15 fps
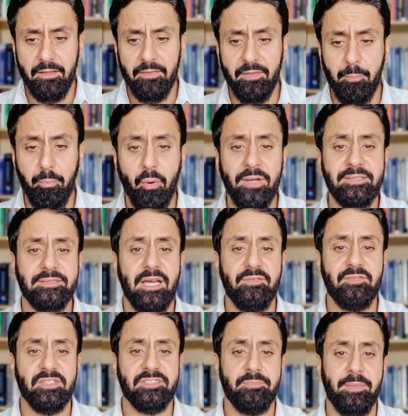the points that I've
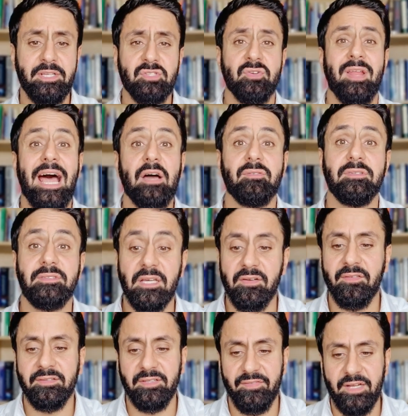just mentioned on how to de
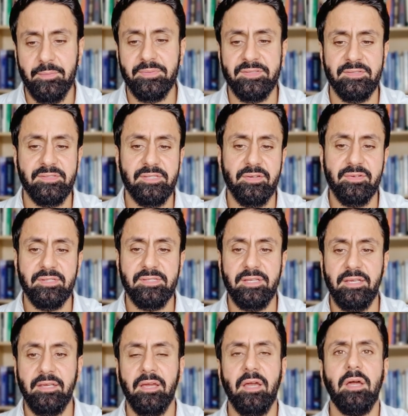develop
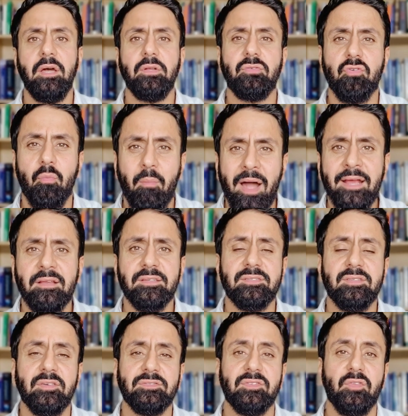sincerity, to remind
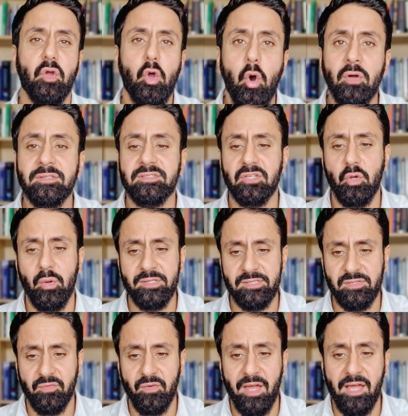ourselves of the
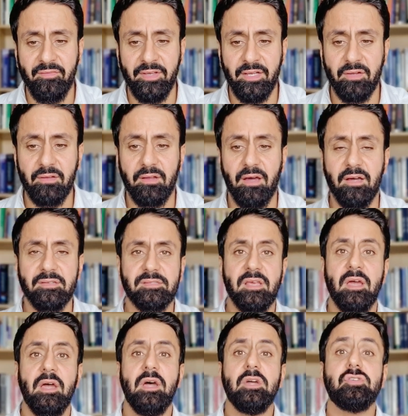consequences of not having ikhlas,
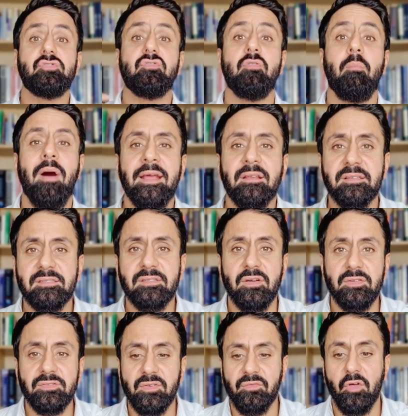to remind
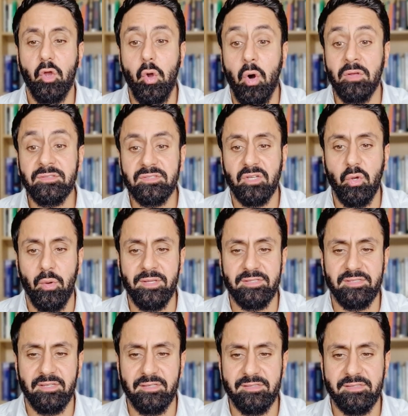ourselves of the
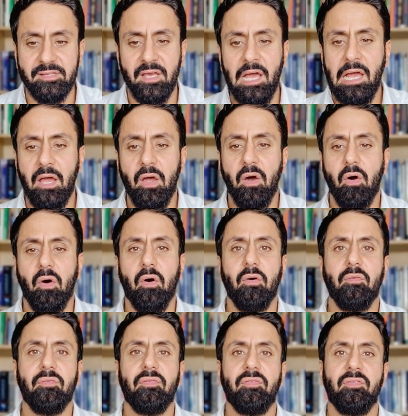consequences
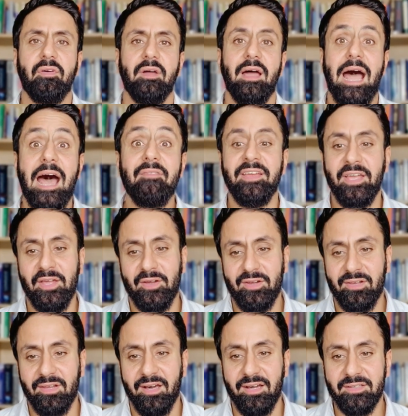of having
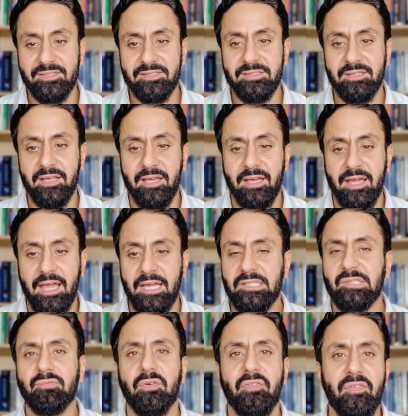ikhlas, and
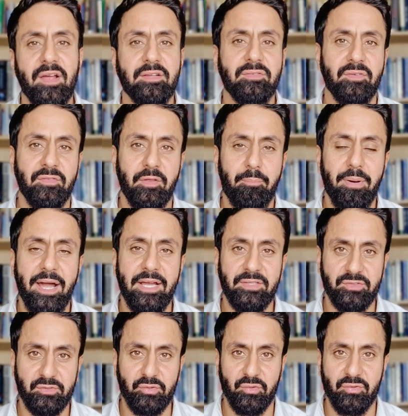to reflect on the
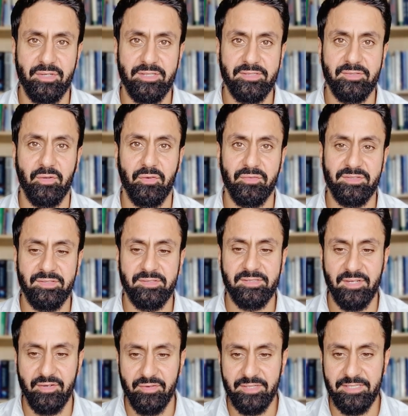pious stories of
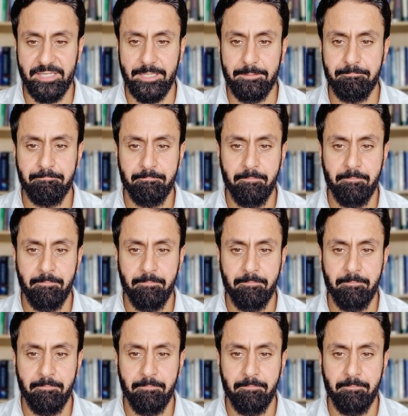sincerity,